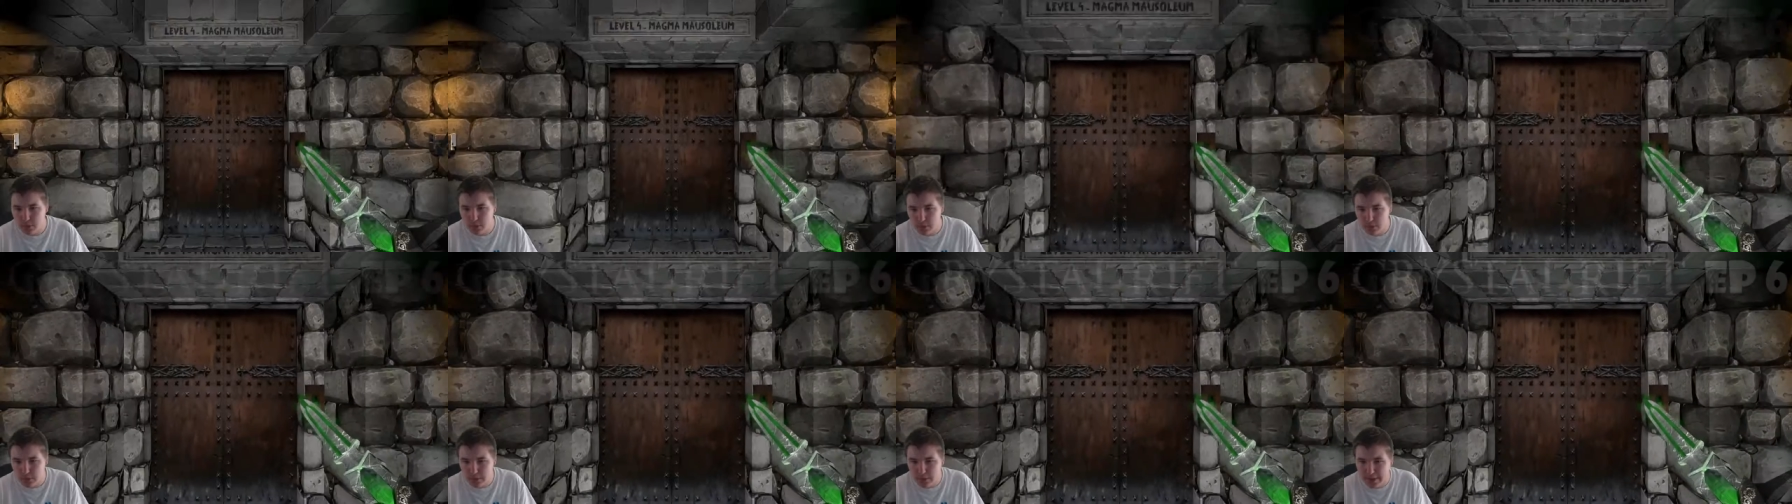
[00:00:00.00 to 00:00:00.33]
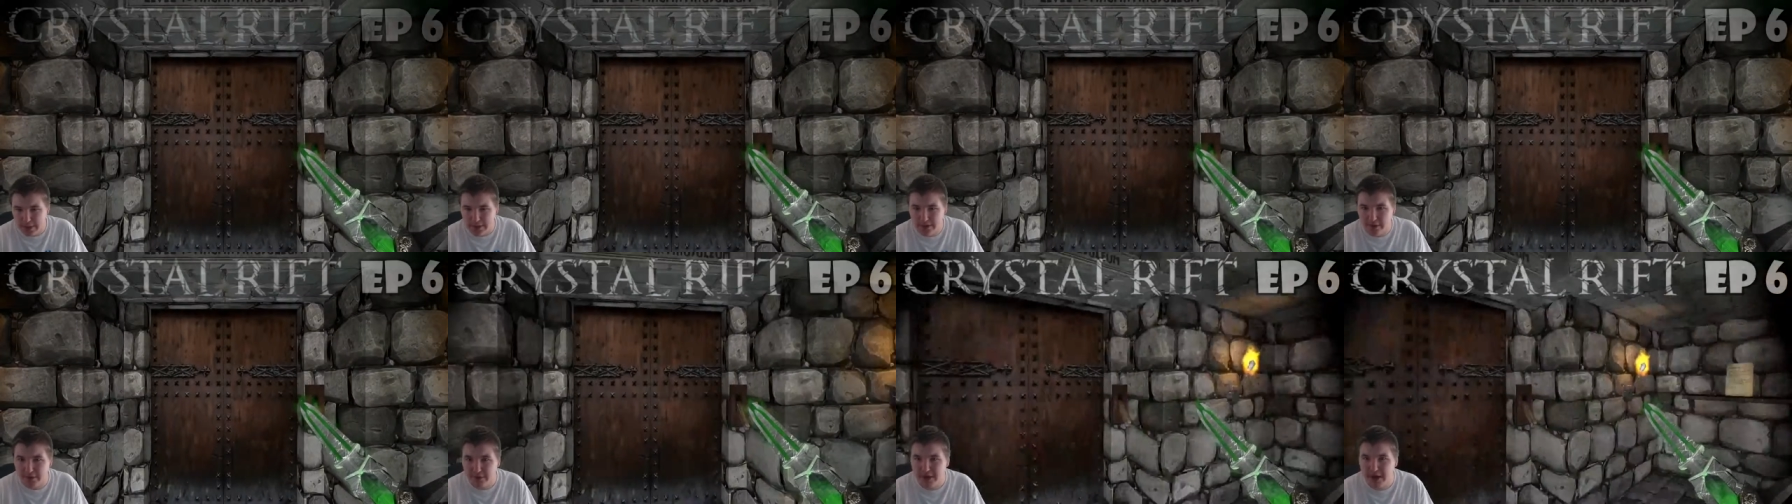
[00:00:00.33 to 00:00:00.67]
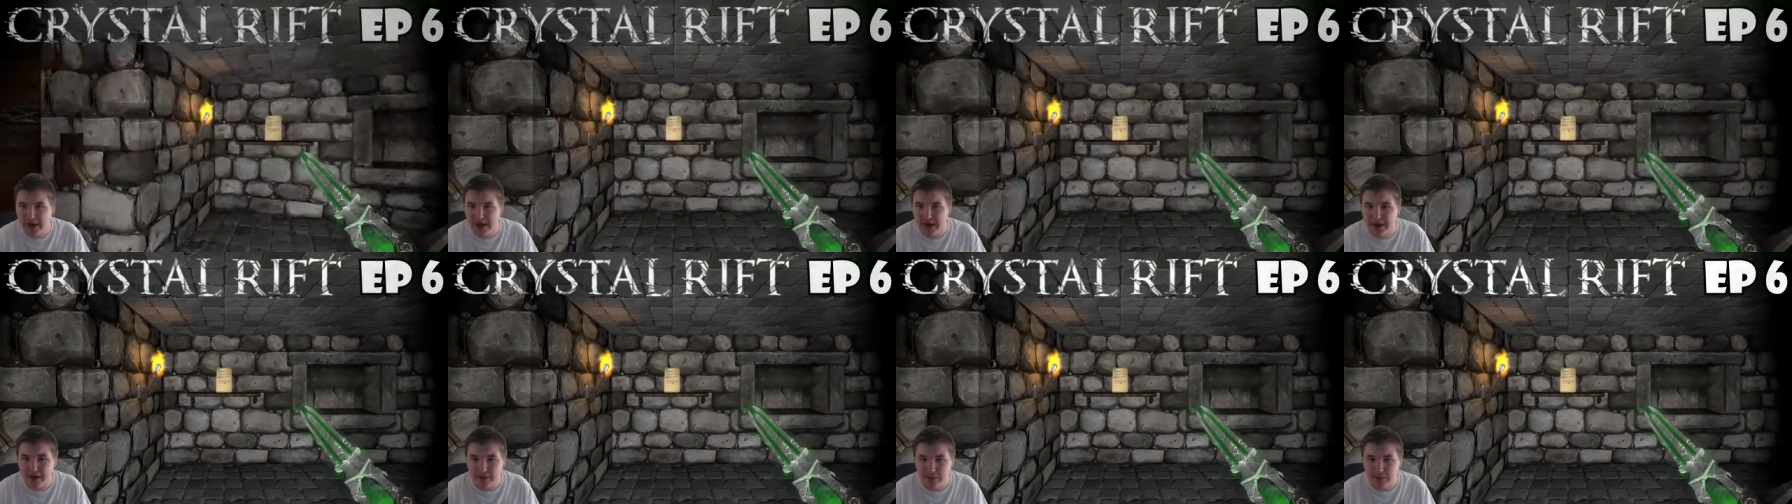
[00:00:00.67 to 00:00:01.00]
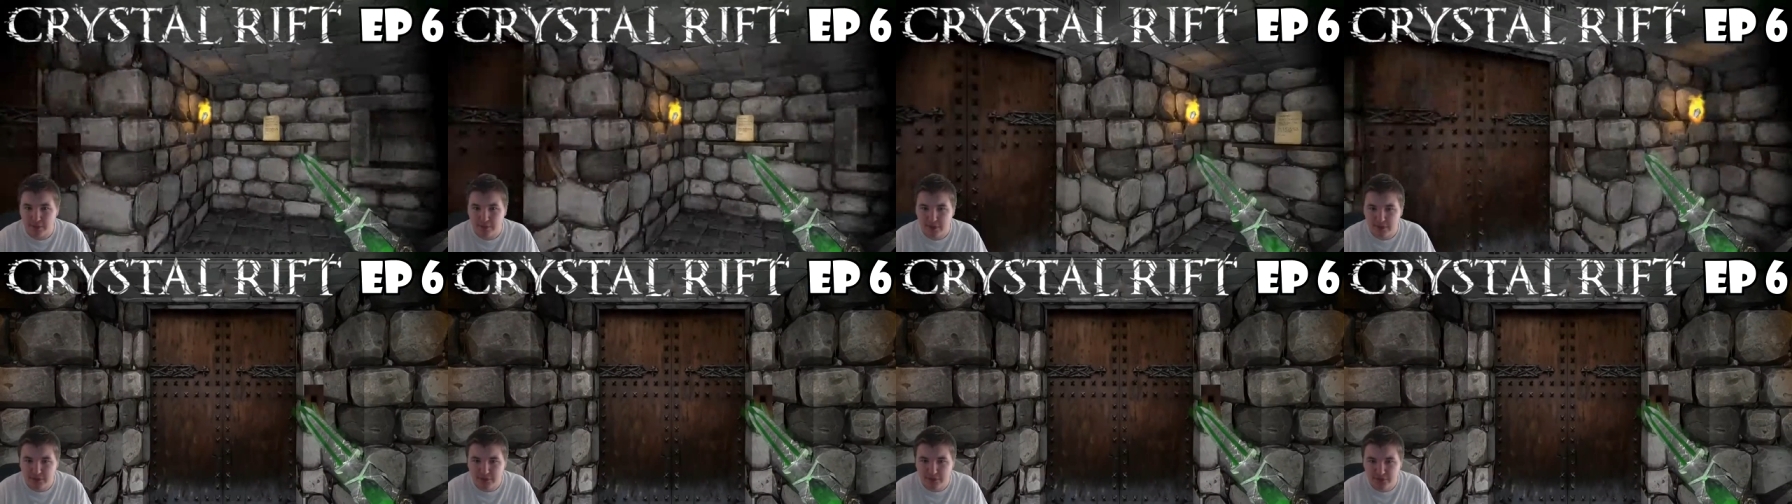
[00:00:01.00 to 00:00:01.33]
Alright, okay.
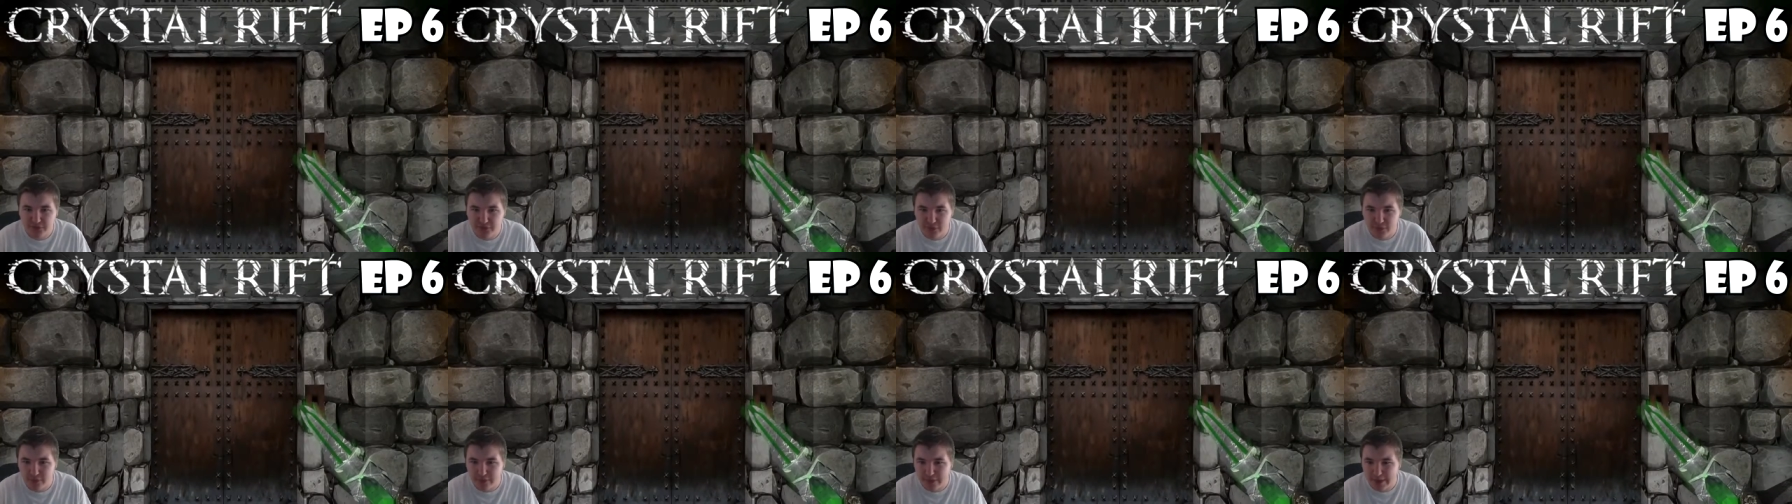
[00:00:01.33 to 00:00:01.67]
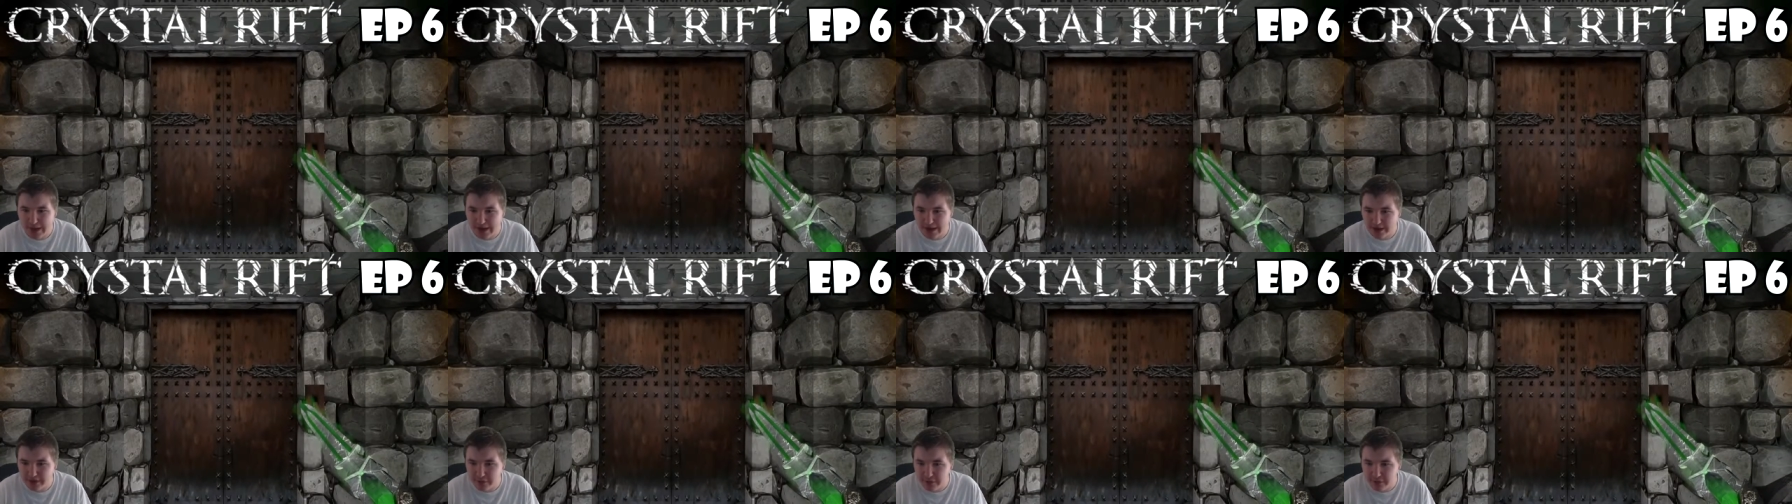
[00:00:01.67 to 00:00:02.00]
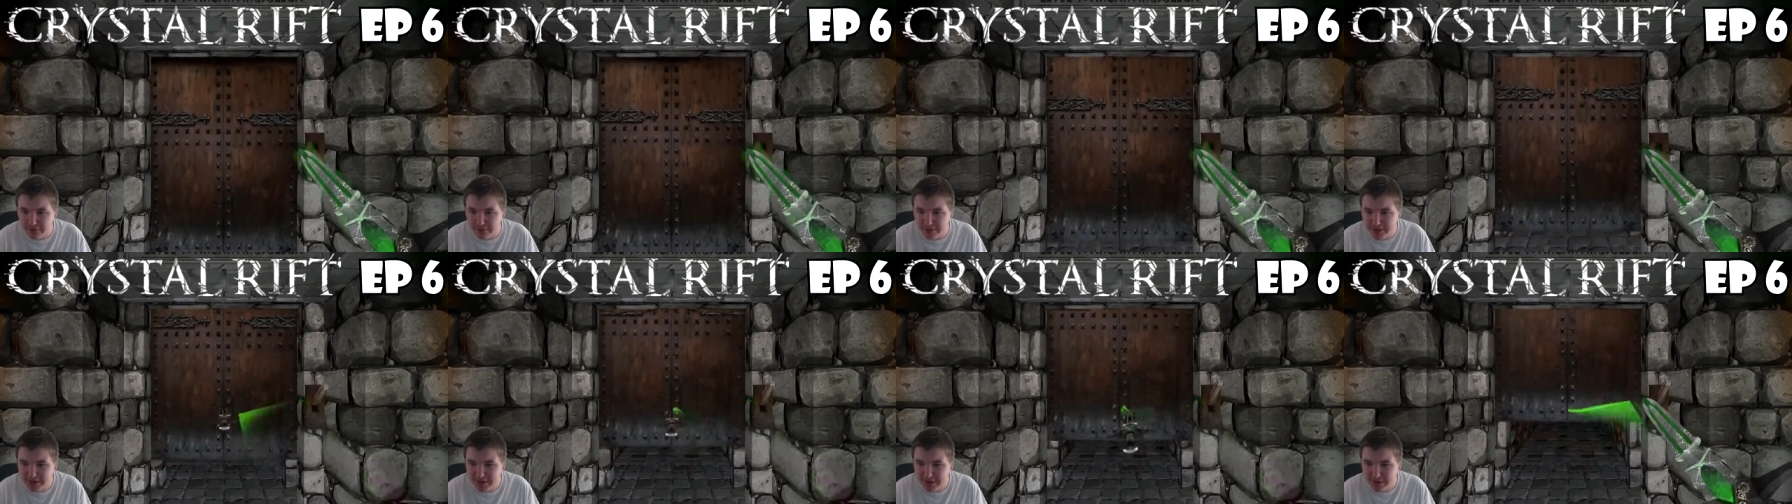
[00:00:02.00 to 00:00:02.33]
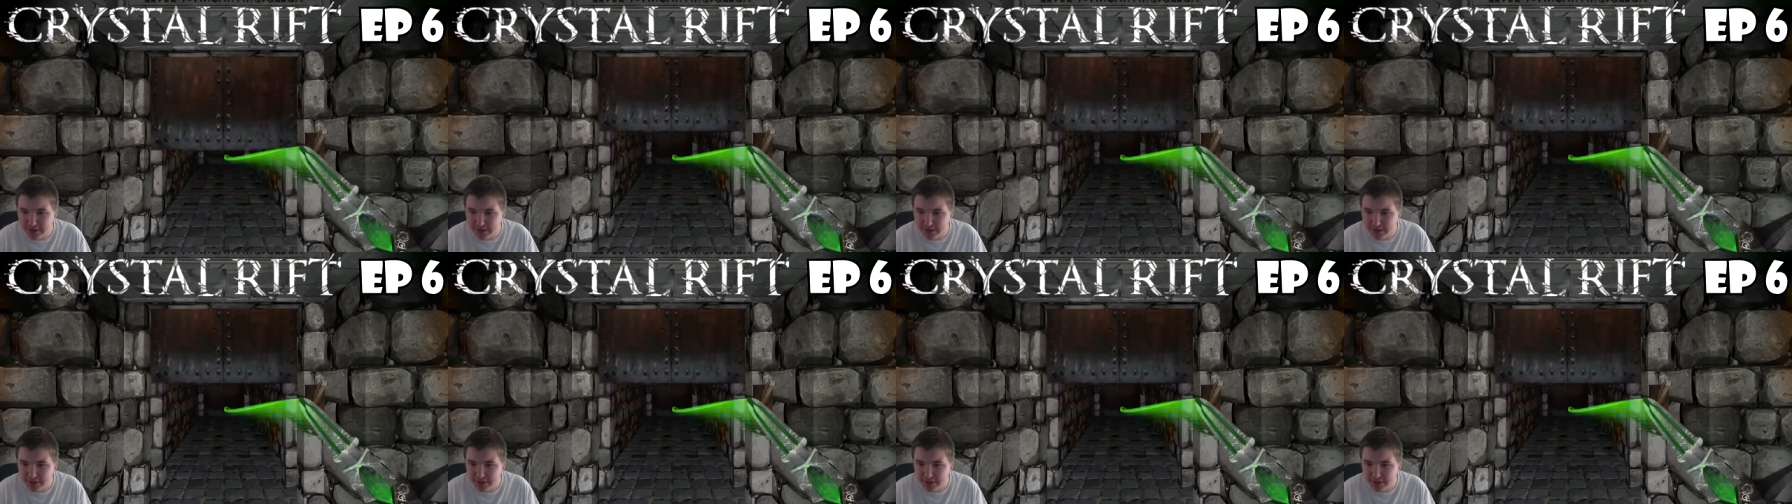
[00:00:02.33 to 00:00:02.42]
Level 4, Magna mana.